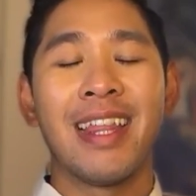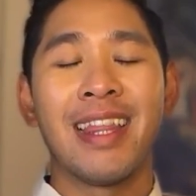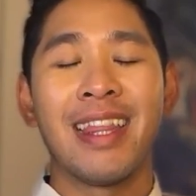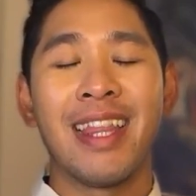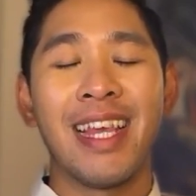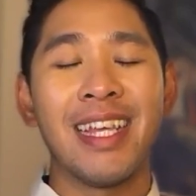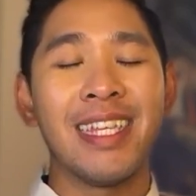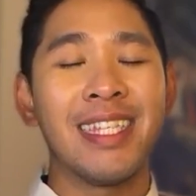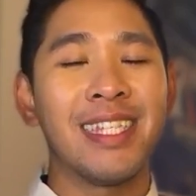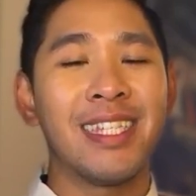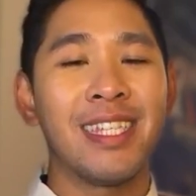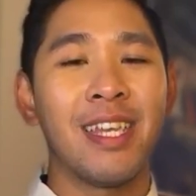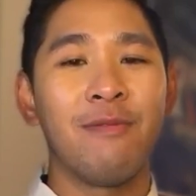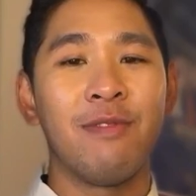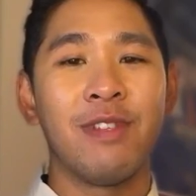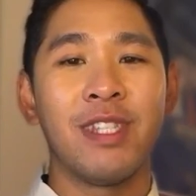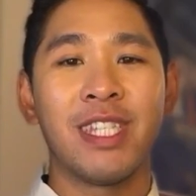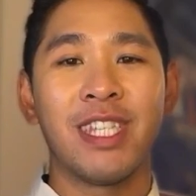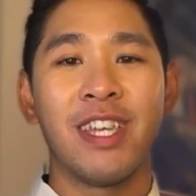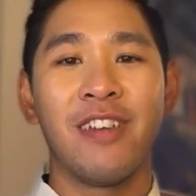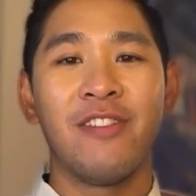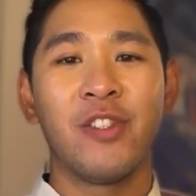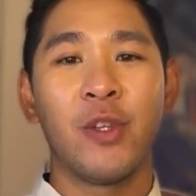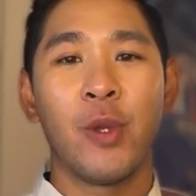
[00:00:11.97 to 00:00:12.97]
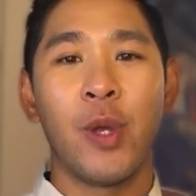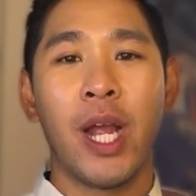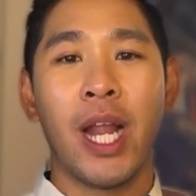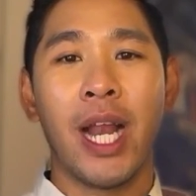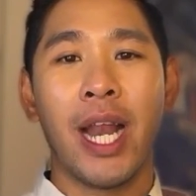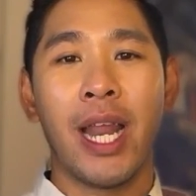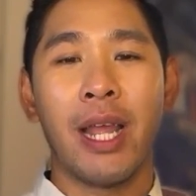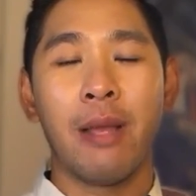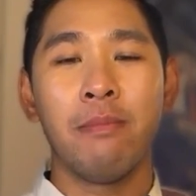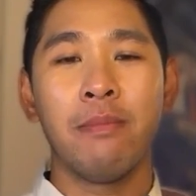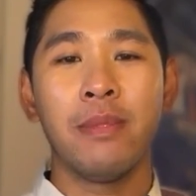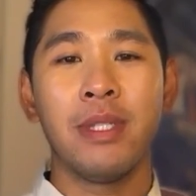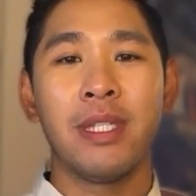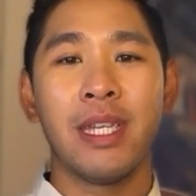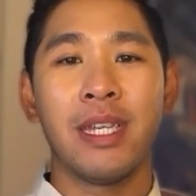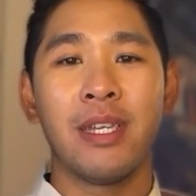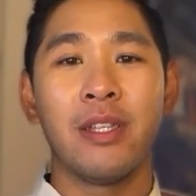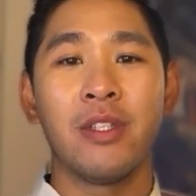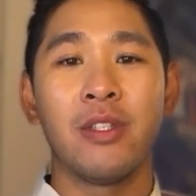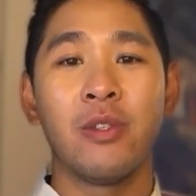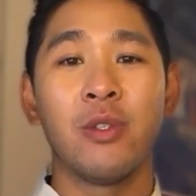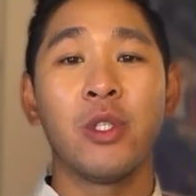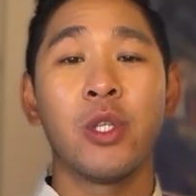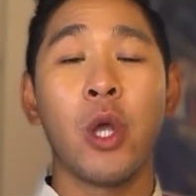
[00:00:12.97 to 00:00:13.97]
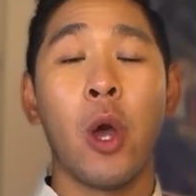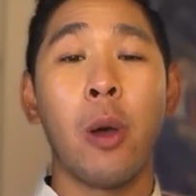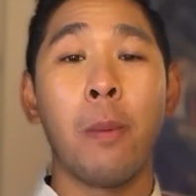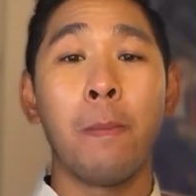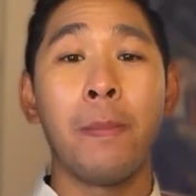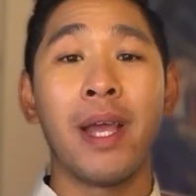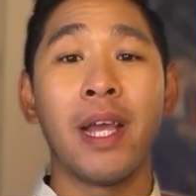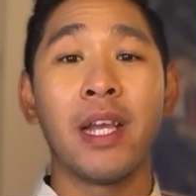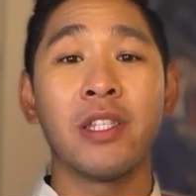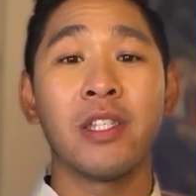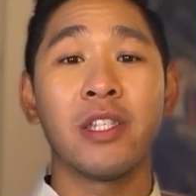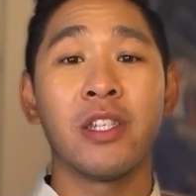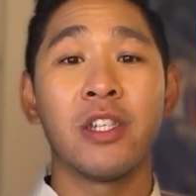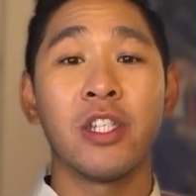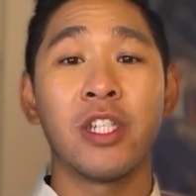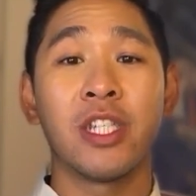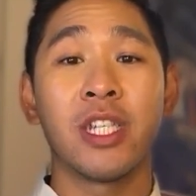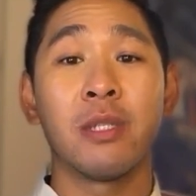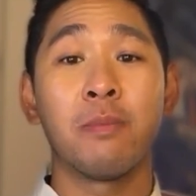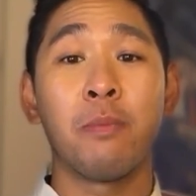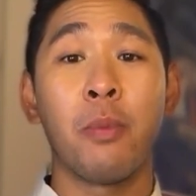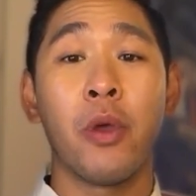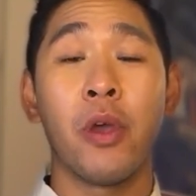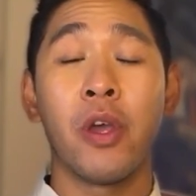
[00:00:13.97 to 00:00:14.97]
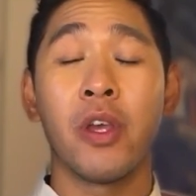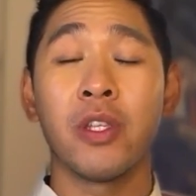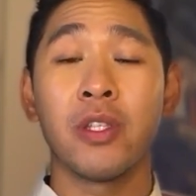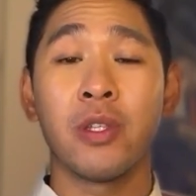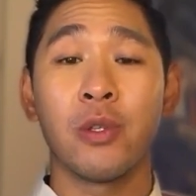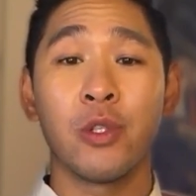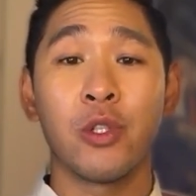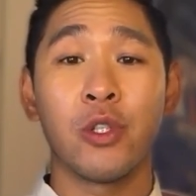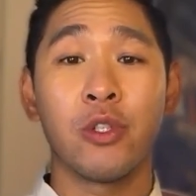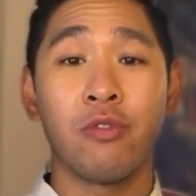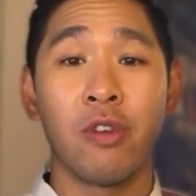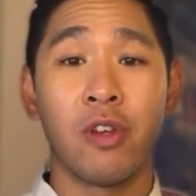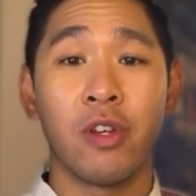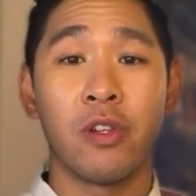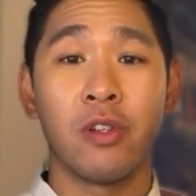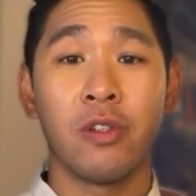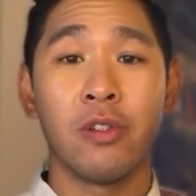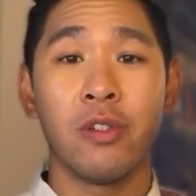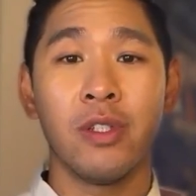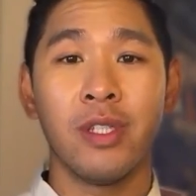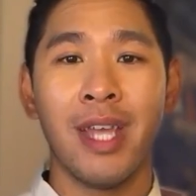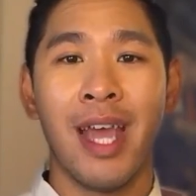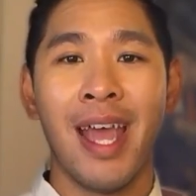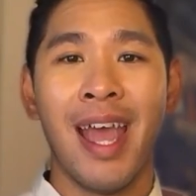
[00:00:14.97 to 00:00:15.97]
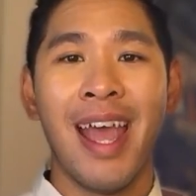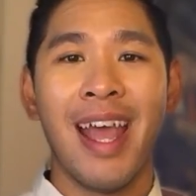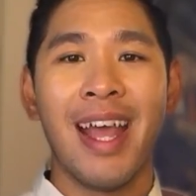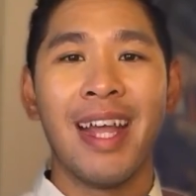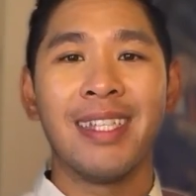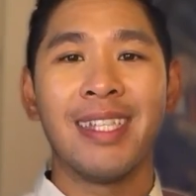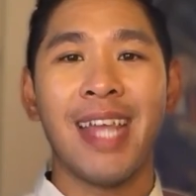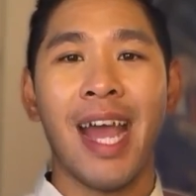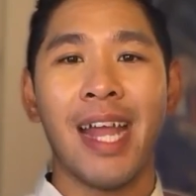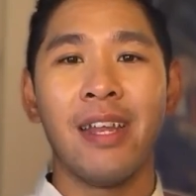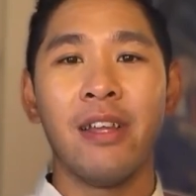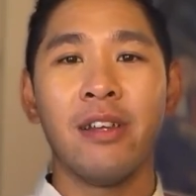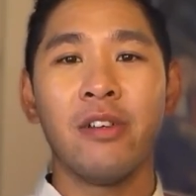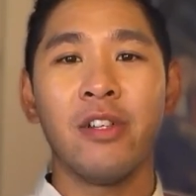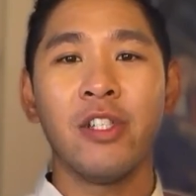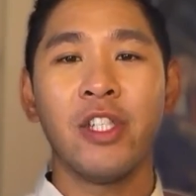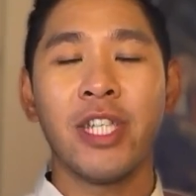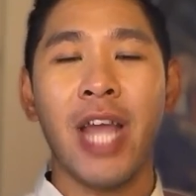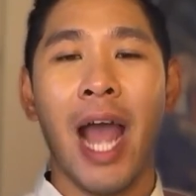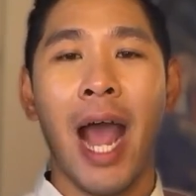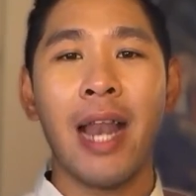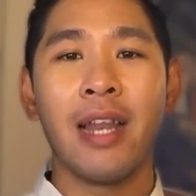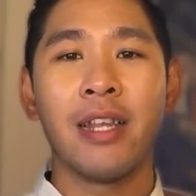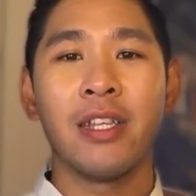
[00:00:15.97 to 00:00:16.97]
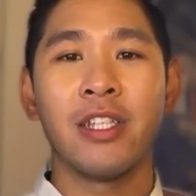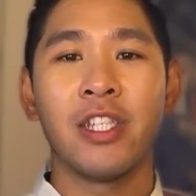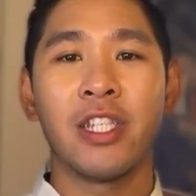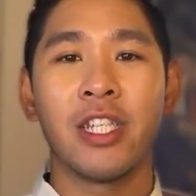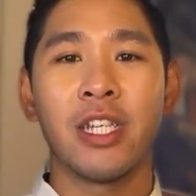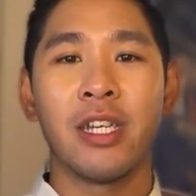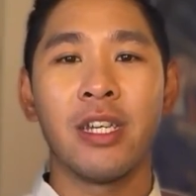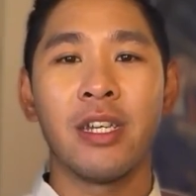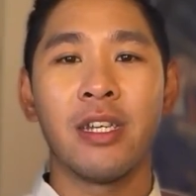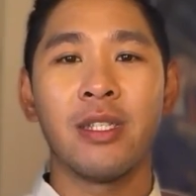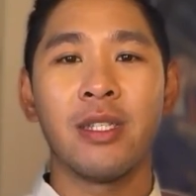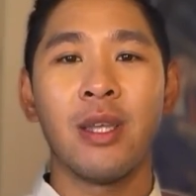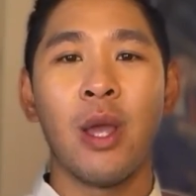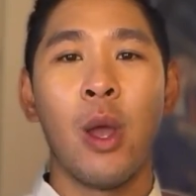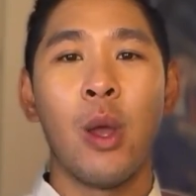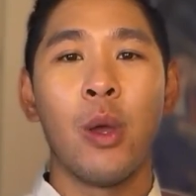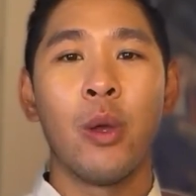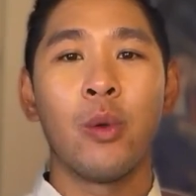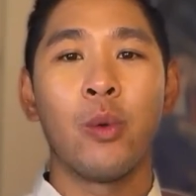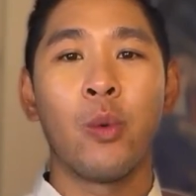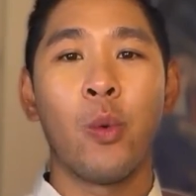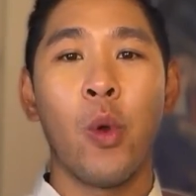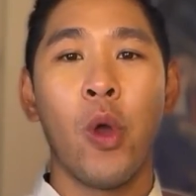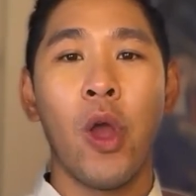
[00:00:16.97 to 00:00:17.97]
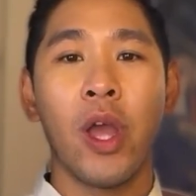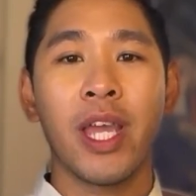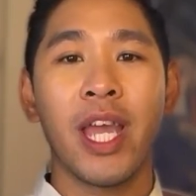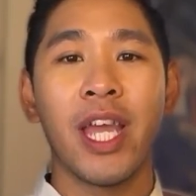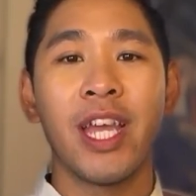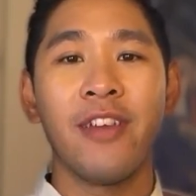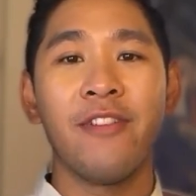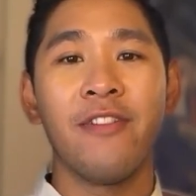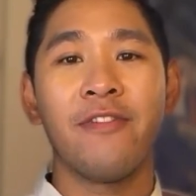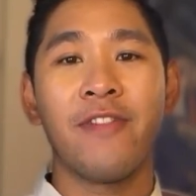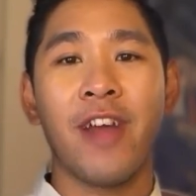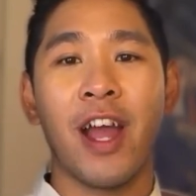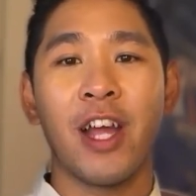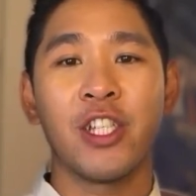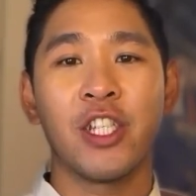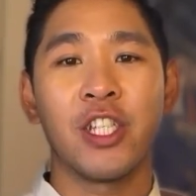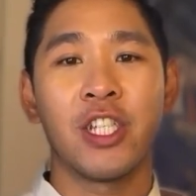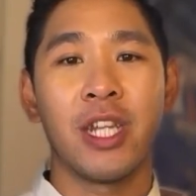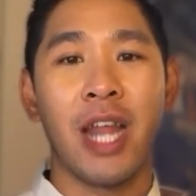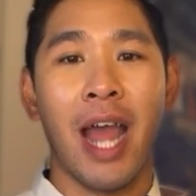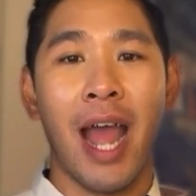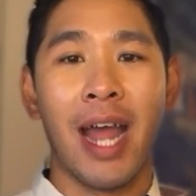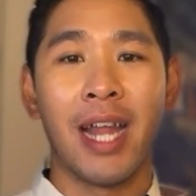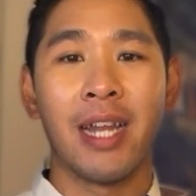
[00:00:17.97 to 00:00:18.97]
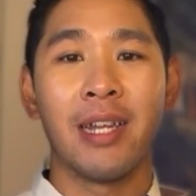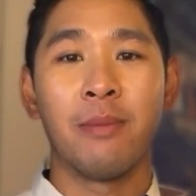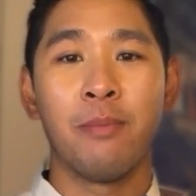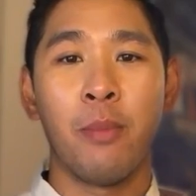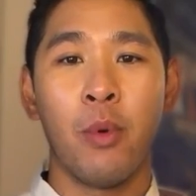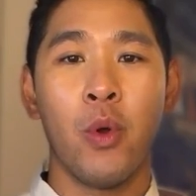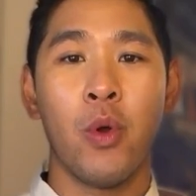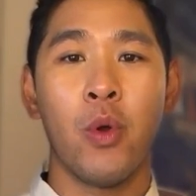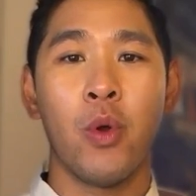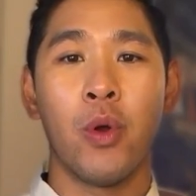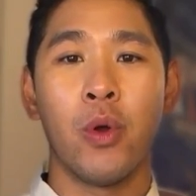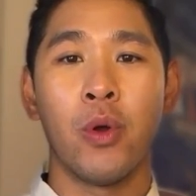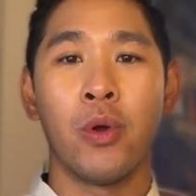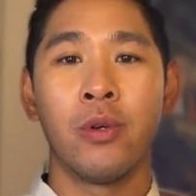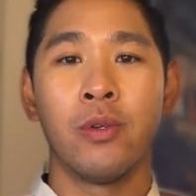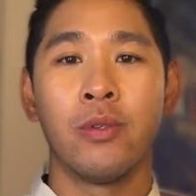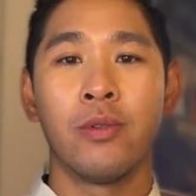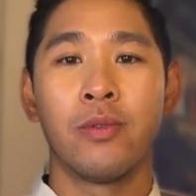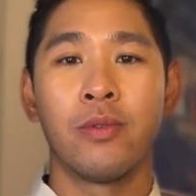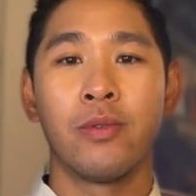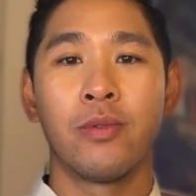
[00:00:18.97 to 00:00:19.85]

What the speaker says: This series gives you a glimpse into topics such as personal struggles, technical challenges, working in fashion, and more.